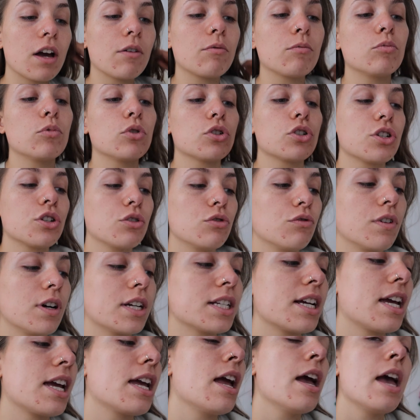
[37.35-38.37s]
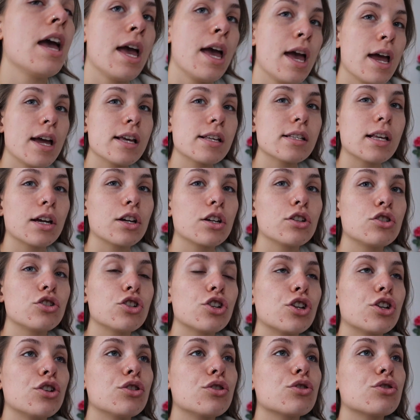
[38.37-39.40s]
haven't watched it already. It's like a
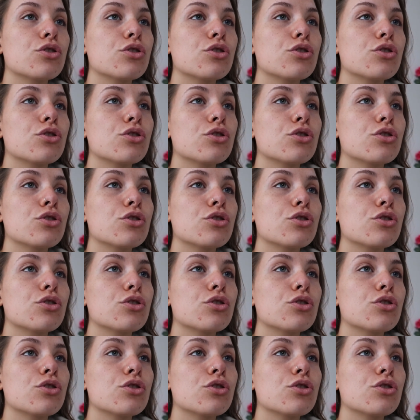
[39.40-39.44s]
true